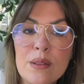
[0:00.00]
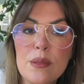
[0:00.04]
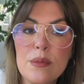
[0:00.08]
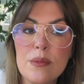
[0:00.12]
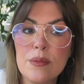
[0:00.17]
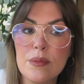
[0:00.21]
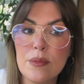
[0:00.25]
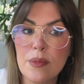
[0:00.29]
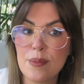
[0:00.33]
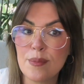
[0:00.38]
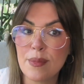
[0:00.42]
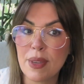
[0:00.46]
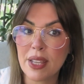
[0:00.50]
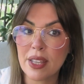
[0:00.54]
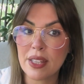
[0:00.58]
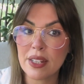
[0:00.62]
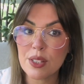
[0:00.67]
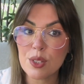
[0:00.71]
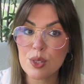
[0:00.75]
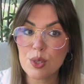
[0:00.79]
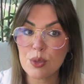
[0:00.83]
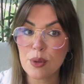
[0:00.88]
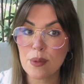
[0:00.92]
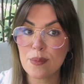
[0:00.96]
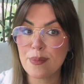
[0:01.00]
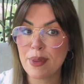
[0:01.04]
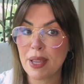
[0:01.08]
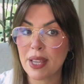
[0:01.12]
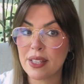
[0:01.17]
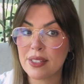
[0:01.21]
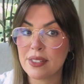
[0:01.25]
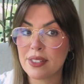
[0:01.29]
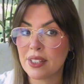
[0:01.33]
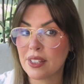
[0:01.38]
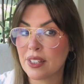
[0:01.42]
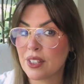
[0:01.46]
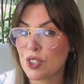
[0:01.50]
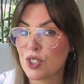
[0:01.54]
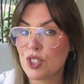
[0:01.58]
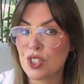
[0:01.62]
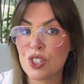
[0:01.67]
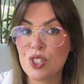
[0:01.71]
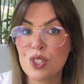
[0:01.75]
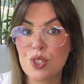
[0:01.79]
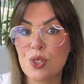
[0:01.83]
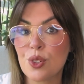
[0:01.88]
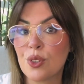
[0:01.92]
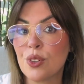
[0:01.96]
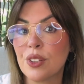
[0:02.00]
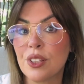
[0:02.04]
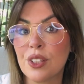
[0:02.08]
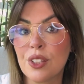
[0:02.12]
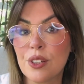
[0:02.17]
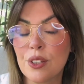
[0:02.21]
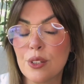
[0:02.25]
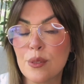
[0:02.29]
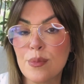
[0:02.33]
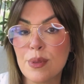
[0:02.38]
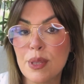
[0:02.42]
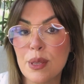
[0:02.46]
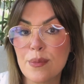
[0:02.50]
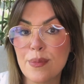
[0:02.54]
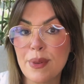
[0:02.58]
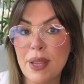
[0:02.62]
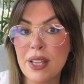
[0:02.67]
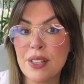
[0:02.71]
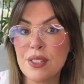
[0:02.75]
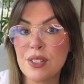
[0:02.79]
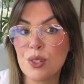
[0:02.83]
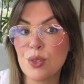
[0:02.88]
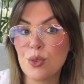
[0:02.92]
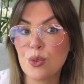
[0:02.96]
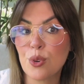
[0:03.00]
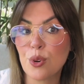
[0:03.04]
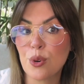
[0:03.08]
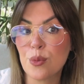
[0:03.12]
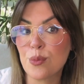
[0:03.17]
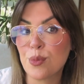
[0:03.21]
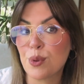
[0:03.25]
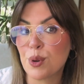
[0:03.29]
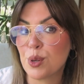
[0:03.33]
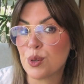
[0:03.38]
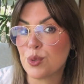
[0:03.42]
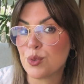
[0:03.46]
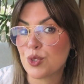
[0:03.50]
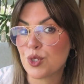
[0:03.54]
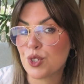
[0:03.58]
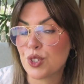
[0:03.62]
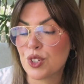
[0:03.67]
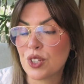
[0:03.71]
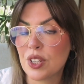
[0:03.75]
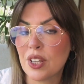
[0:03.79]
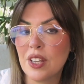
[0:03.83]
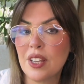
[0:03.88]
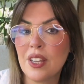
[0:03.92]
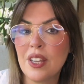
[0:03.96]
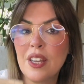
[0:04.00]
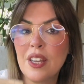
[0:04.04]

and make it into a pendant, because she certainly could be a pendant or a brooch.